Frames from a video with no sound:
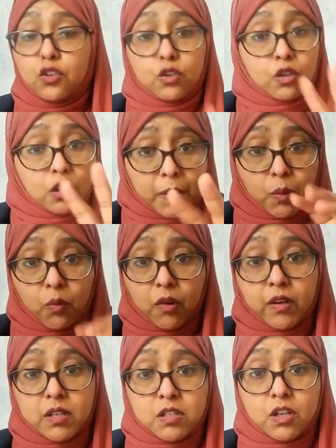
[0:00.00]
You'll be
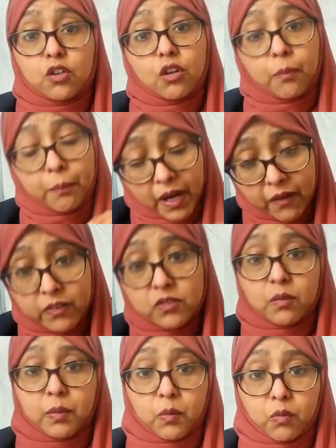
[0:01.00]
worried. Your parents
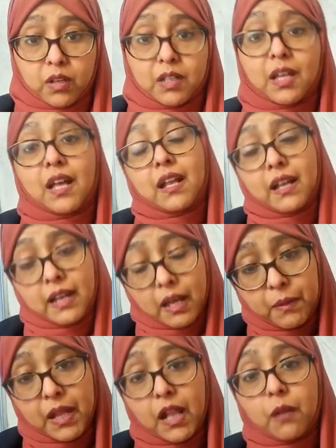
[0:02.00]
will be worried.
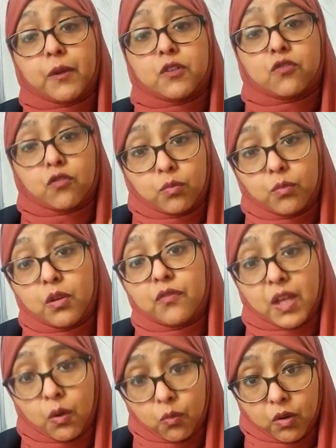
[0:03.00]
Let me help you to remove
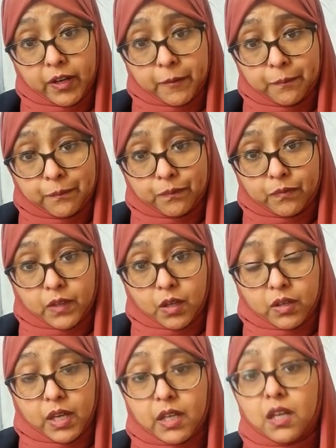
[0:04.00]
that worry.
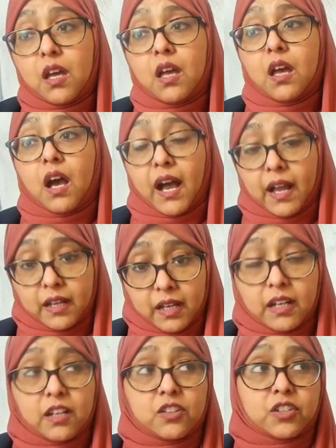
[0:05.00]
Okay? I
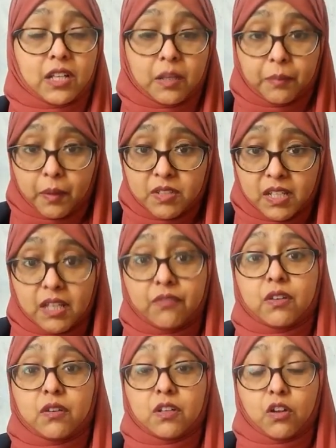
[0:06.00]
can, inshallah, be able to give
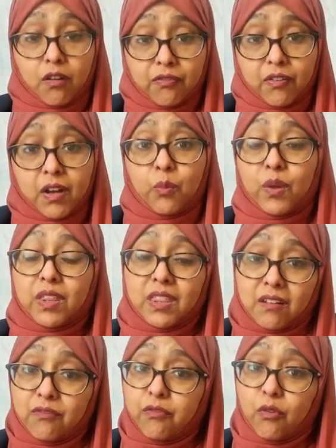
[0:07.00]
you an offer
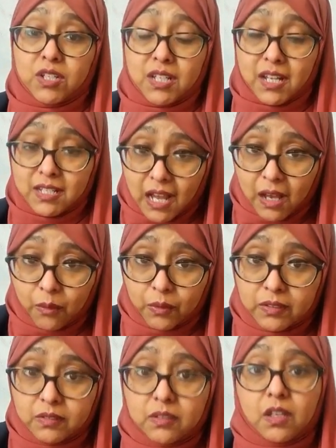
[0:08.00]
within 48
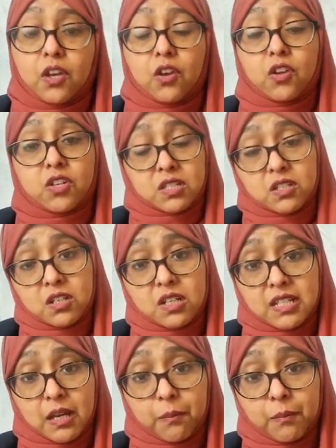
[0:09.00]
hours. You just
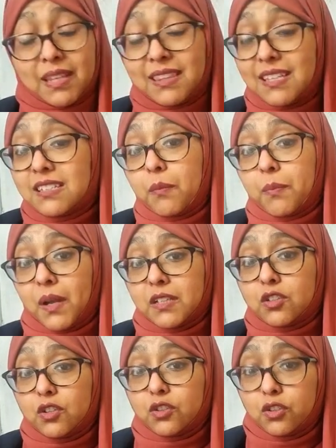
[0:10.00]
need to DM me. This applies
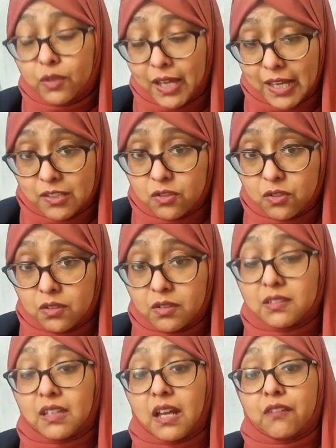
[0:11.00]
to UK
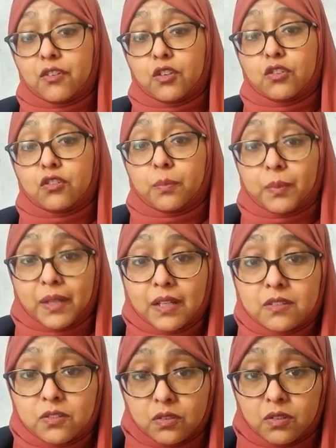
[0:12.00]
students and for
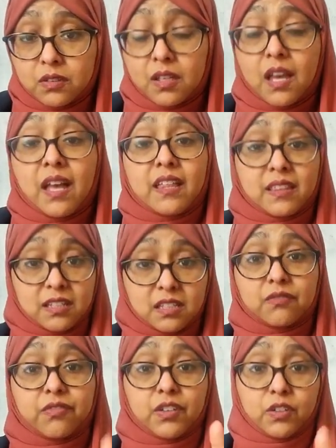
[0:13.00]
European students. This
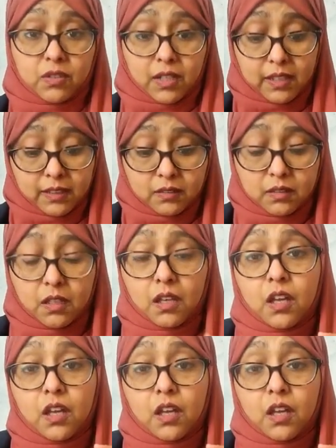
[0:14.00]
is for you guys.